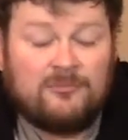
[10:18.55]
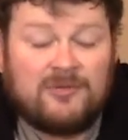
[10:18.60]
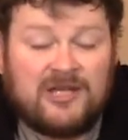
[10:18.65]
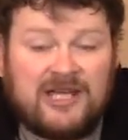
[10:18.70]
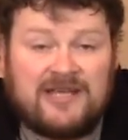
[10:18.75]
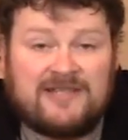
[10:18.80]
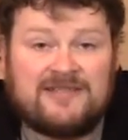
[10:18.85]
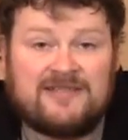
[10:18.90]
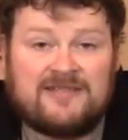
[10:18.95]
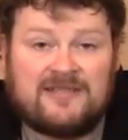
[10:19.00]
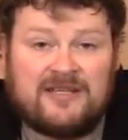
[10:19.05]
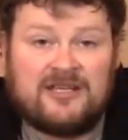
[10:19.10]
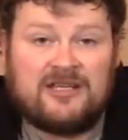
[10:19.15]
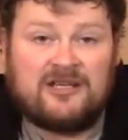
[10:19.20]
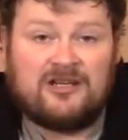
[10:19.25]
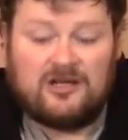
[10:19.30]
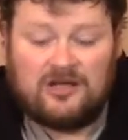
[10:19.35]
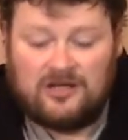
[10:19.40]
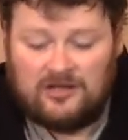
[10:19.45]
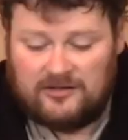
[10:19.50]
cases it
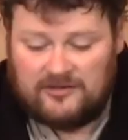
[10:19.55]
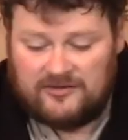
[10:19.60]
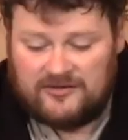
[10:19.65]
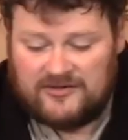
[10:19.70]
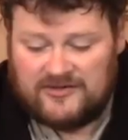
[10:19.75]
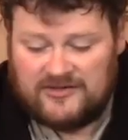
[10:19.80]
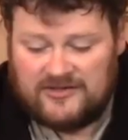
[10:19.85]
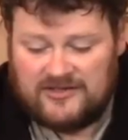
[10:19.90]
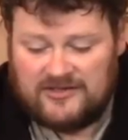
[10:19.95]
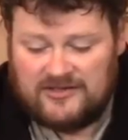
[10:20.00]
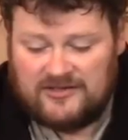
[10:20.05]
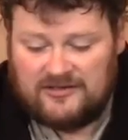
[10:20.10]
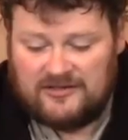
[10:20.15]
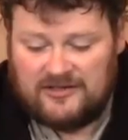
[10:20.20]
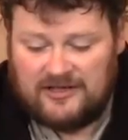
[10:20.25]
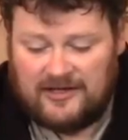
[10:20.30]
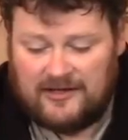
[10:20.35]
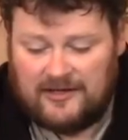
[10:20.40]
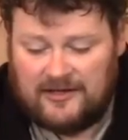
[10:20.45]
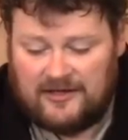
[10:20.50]
can cause
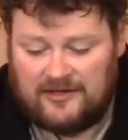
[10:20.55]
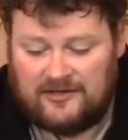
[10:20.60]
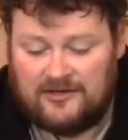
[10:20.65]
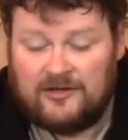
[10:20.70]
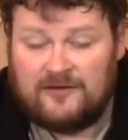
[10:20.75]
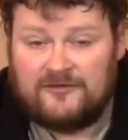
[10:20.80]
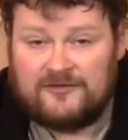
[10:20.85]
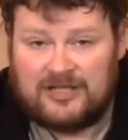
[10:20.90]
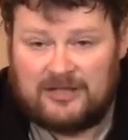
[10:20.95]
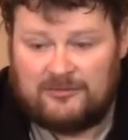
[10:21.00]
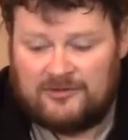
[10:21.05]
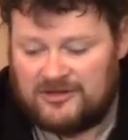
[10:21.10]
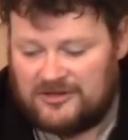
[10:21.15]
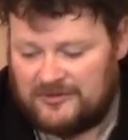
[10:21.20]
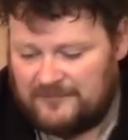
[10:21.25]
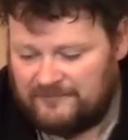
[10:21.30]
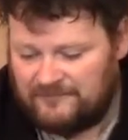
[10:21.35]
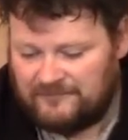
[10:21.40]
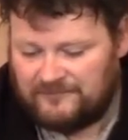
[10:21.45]
nerve damage.